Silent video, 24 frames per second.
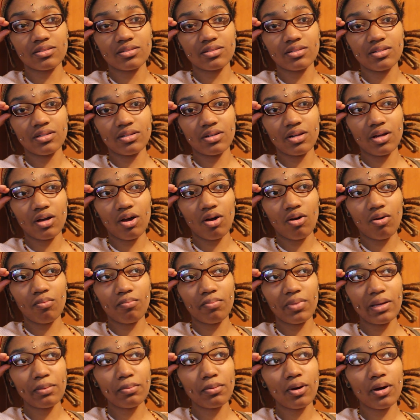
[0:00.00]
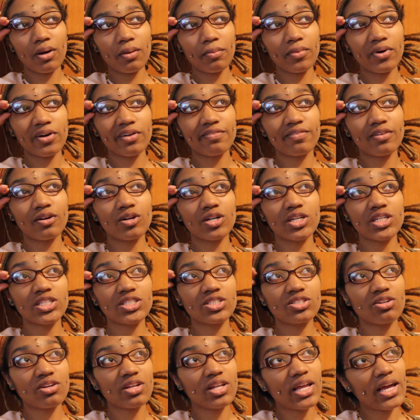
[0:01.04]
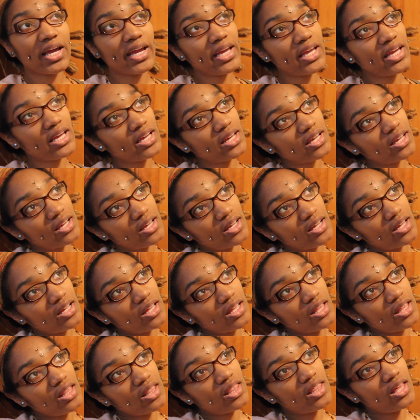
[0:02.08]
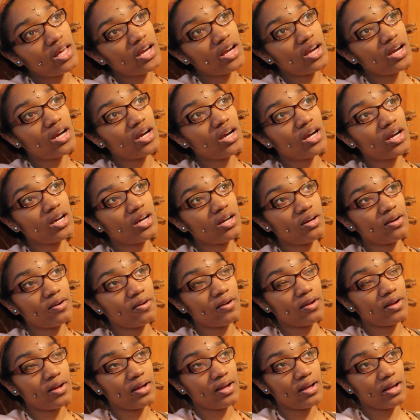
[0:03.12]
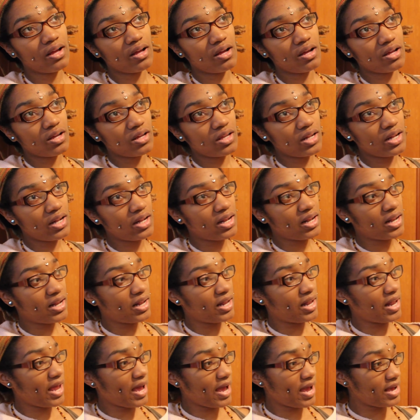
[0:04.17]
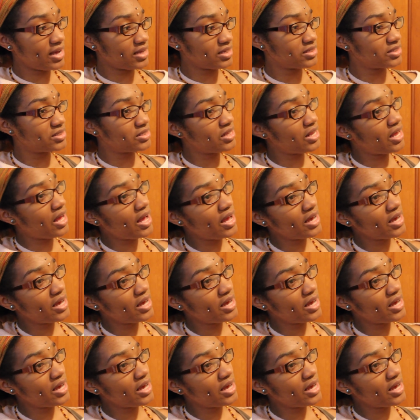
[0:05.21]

You know, people are more focused on like their locks,